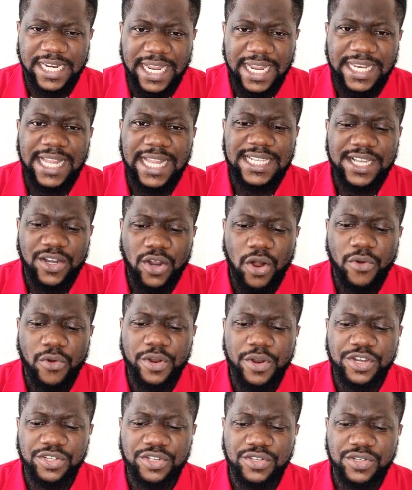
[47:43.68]
Let that
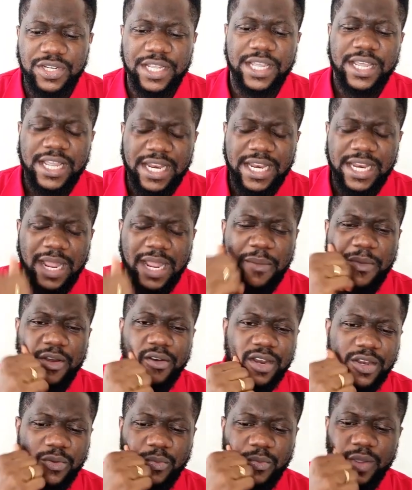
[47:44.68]
encourage you today. Let
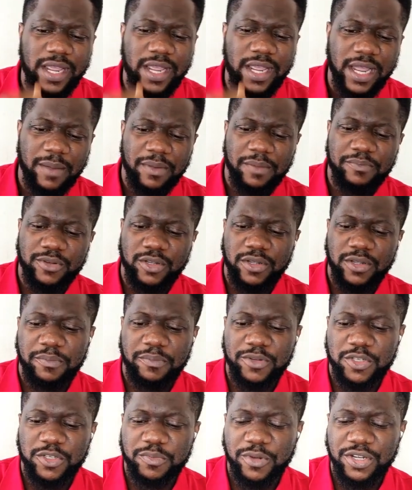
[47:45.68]
me read the way
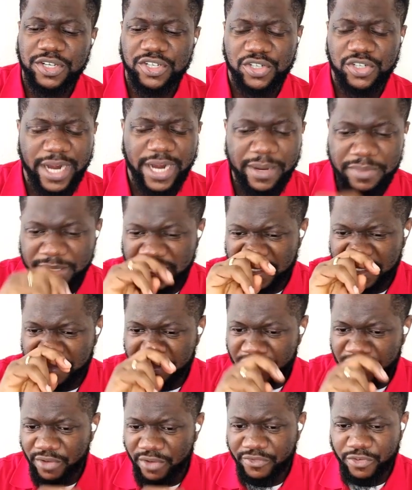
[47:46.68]
Apostle Paul described it in
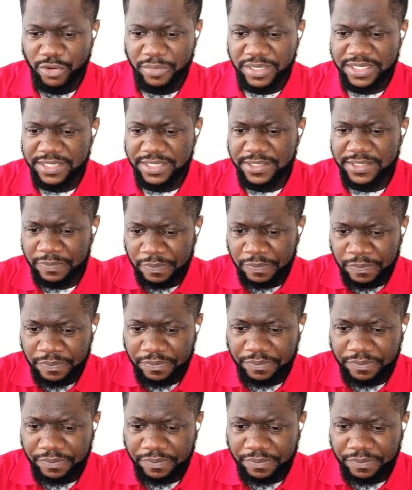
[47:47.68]
the book of Romans.